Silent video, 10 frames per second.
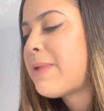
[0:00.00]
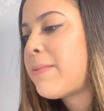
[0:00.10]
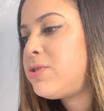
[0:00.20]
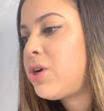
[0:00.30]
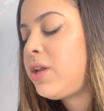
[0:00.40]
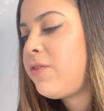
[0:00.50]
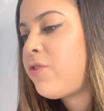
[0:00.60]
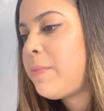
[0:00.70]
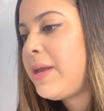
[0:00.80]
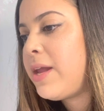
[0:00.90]
journaling
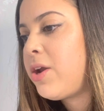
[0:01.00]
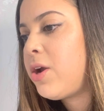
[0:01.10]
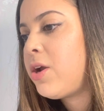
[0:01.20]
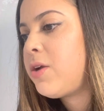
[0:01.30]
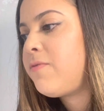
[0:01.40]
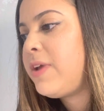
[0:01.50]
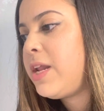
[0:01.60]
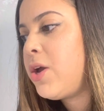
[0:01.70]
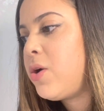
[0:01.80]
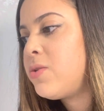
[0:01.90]
for beginner
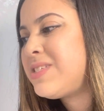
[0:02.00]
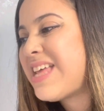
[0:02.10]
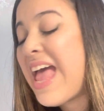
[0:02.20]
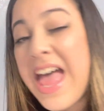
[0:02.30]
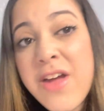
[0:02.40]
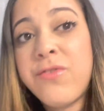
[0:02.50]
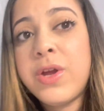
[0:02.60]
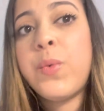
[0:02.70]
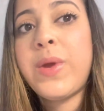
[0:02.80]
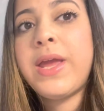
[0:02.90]
videos every
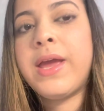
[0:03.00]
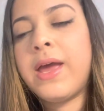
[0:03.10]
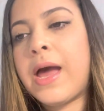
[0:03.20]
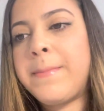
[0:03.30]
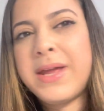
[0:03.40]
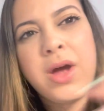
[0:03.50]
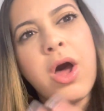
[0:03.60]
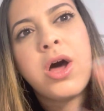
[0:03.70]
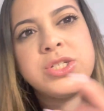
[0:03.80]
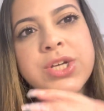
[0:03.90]
week. I'm gonna
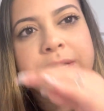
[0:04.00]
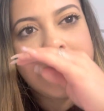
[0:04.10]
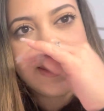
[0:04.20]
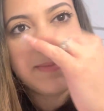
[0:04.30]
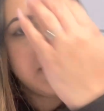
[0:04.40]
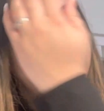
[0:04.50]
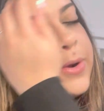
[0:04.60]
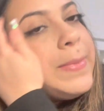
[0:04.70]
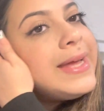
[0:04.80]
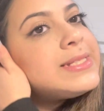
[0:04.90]
alternate them a little
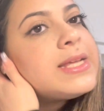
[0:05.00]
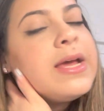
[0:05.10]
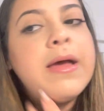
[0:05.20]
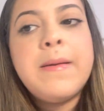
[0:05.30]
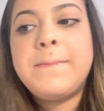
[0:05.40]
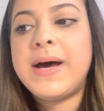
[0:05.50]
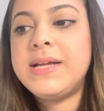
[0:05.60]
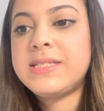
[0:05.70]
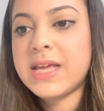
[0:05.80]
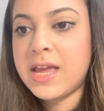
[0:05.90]
bit.
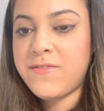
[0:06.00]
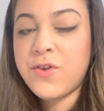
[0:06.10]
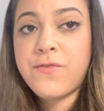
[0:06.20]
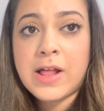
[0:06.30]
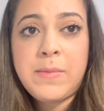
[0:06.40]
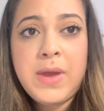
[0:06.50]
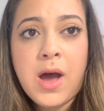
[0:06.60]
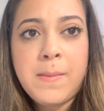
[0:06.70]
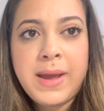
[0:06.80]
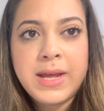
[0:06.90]
But if you follow me
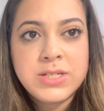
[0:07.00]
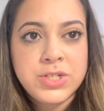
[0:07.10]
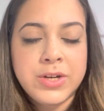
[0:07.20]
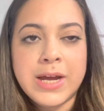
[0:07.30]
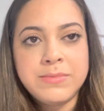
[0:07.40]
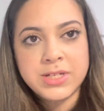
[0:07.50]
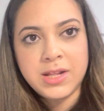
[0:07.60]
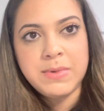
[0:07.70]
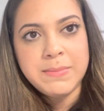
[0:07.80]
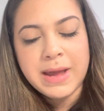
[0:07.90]
on my Instagram,
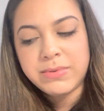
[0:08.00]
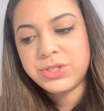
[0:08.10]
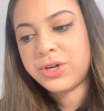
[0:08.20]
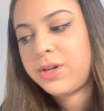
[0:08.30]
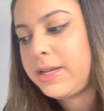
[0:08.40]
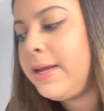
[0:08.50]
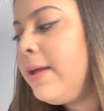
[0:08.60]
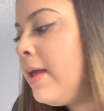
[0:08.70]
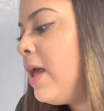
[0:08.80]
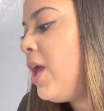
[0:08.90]
Jellybean Bible Journaling,
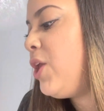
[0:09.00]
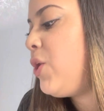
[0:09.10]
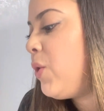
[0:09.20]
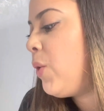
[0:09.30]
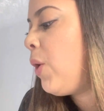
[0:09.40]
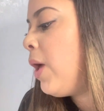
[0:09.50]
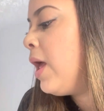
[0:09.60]
you